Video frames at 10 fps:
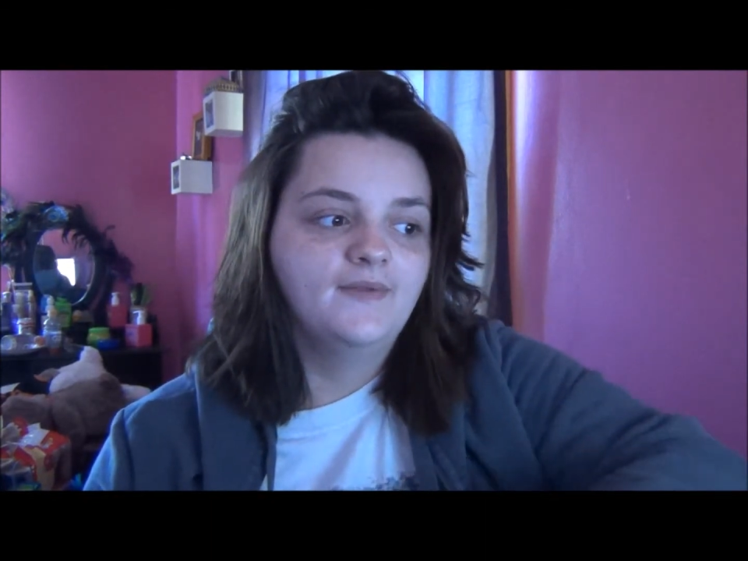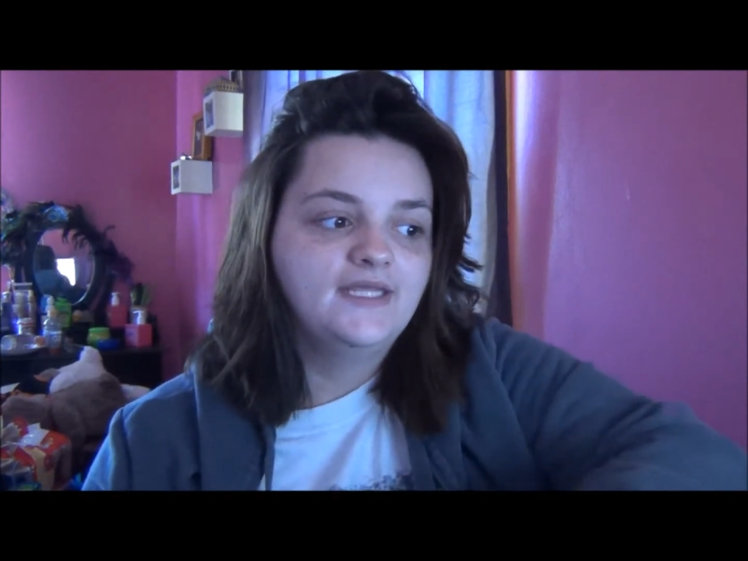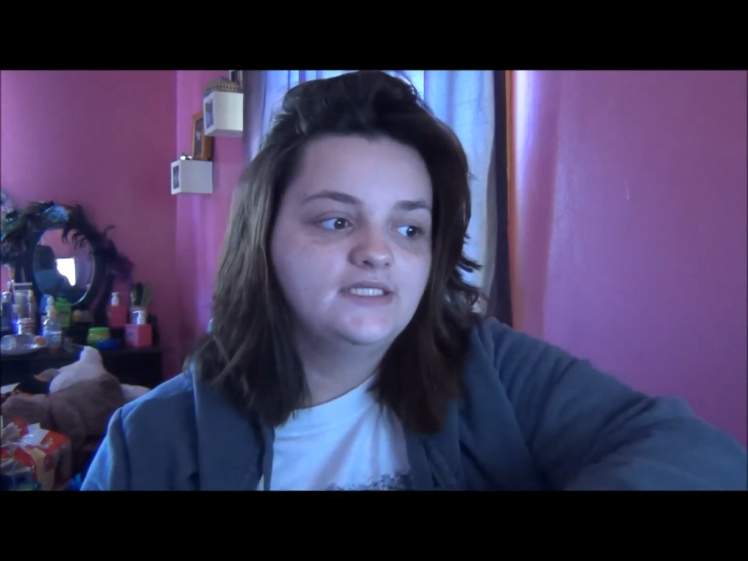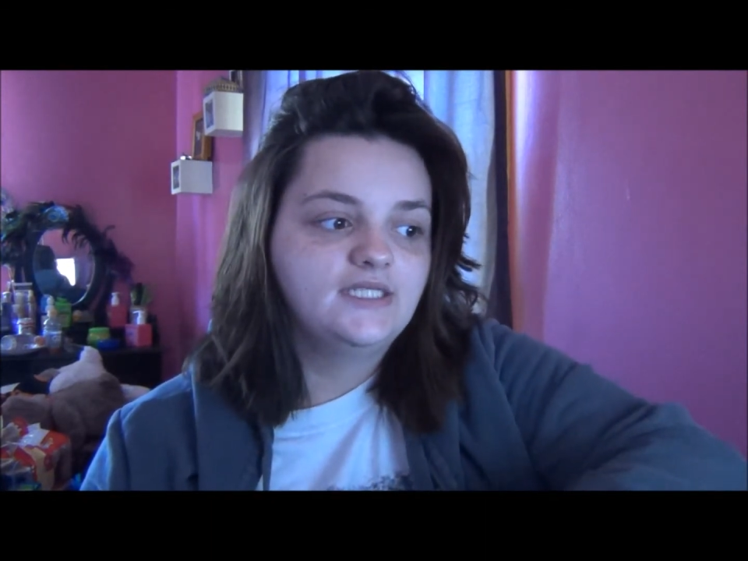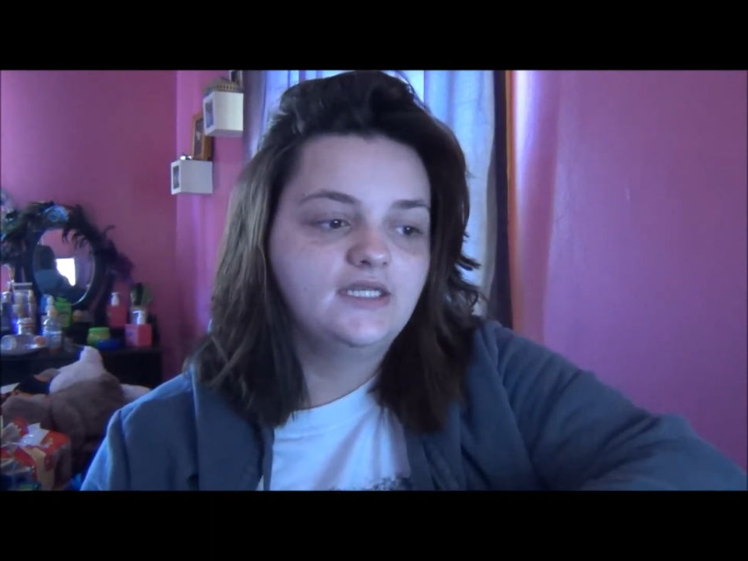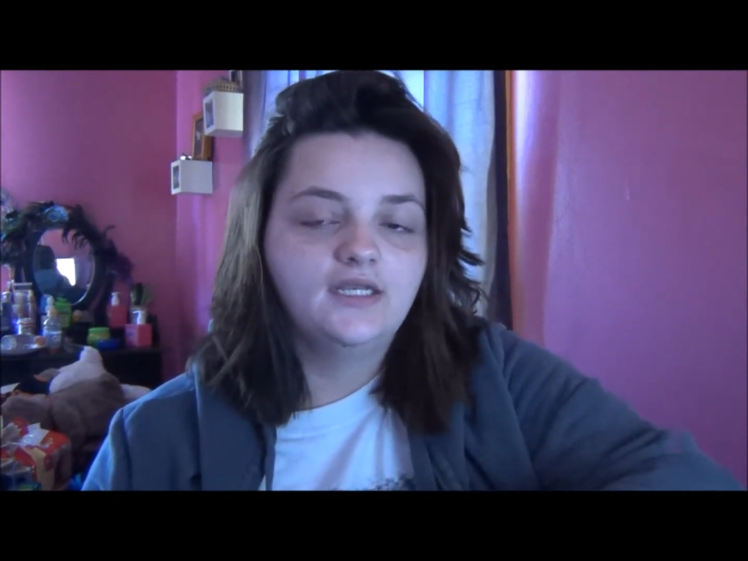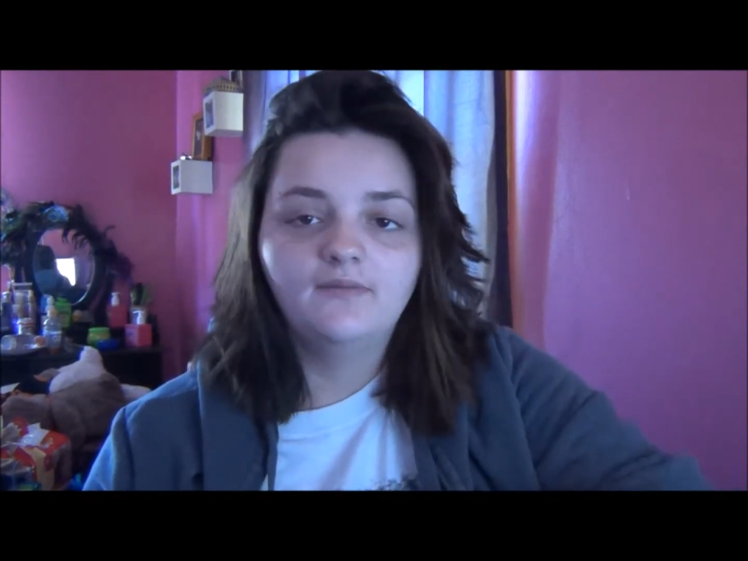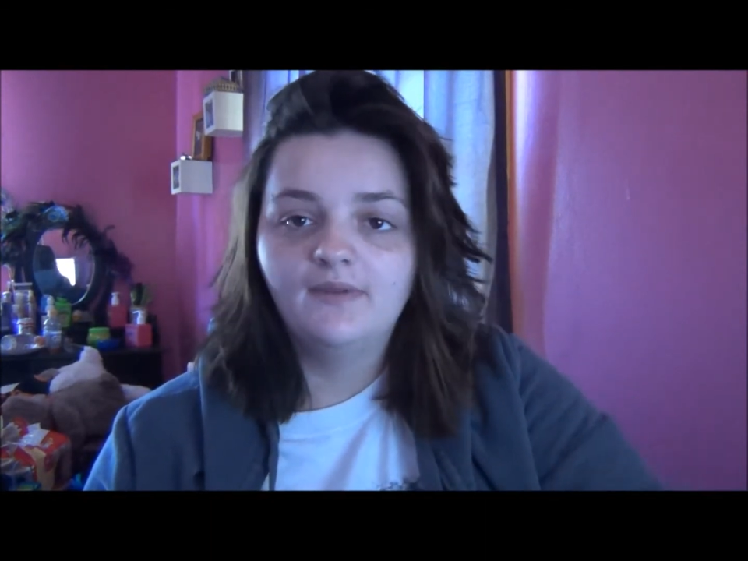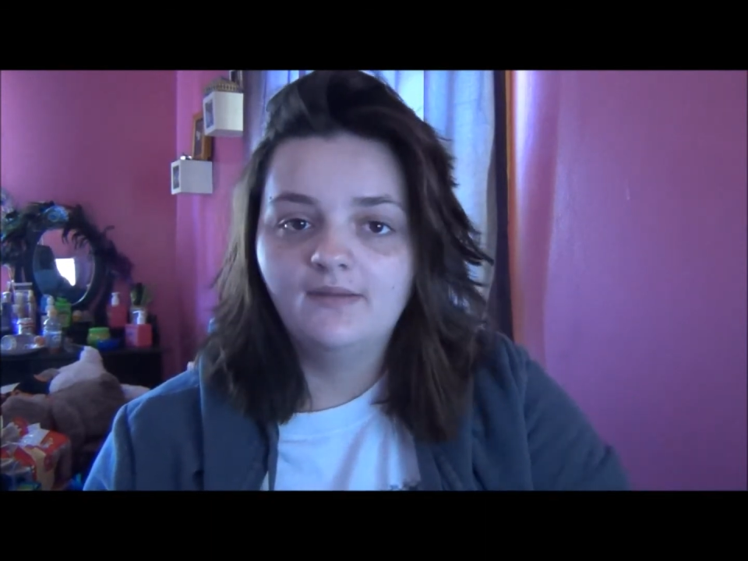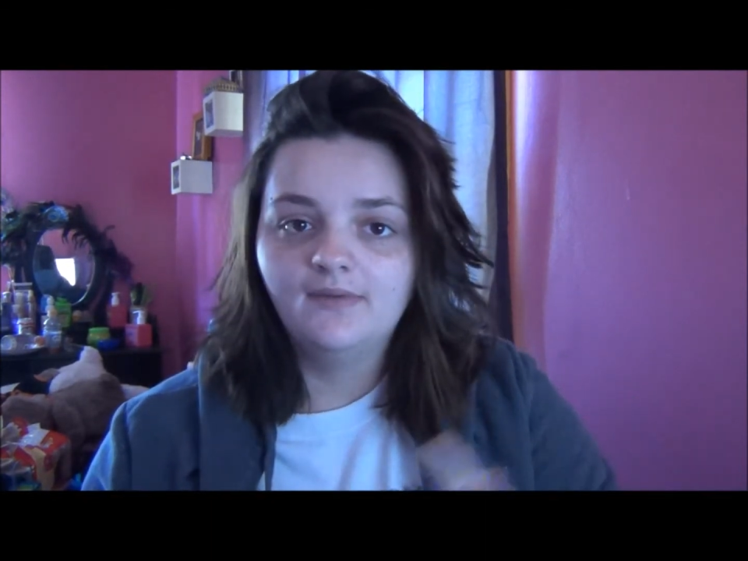
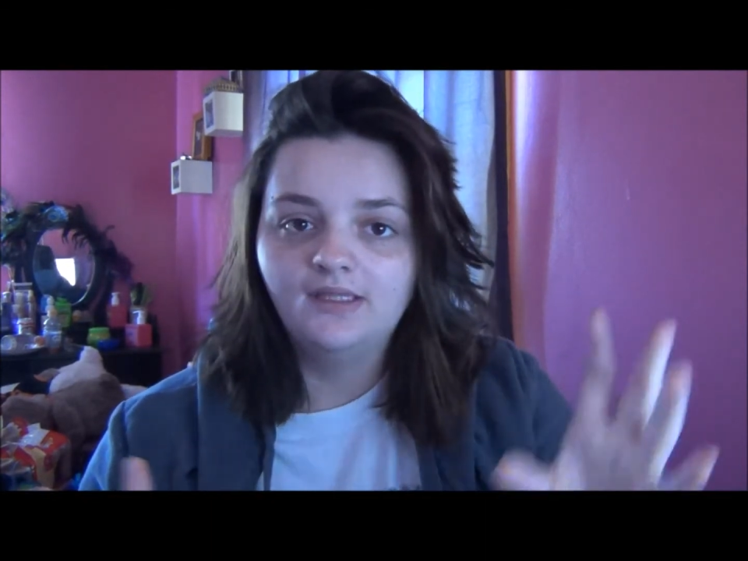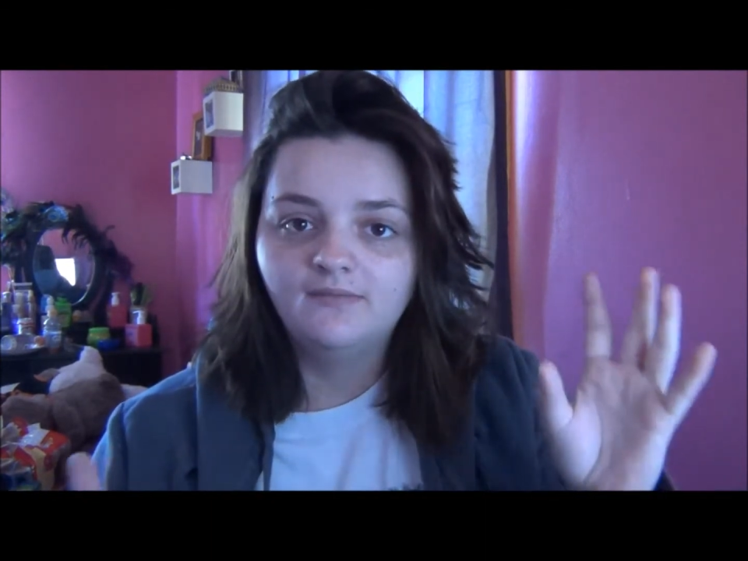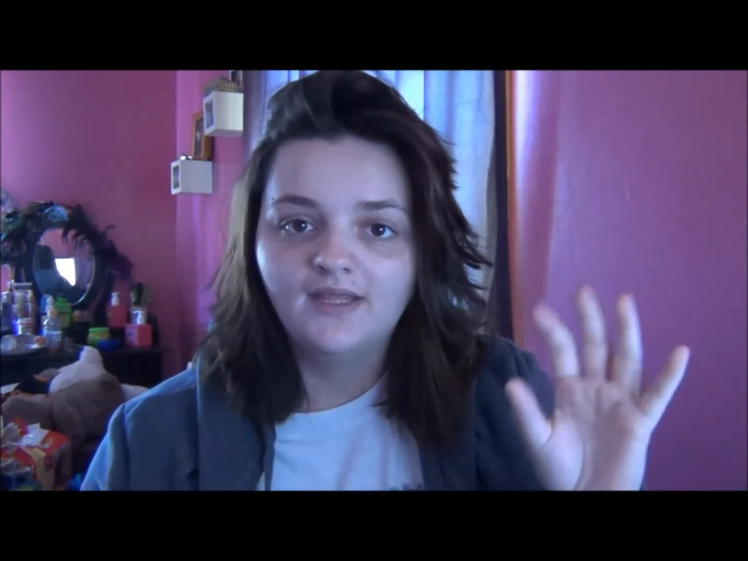sending me mean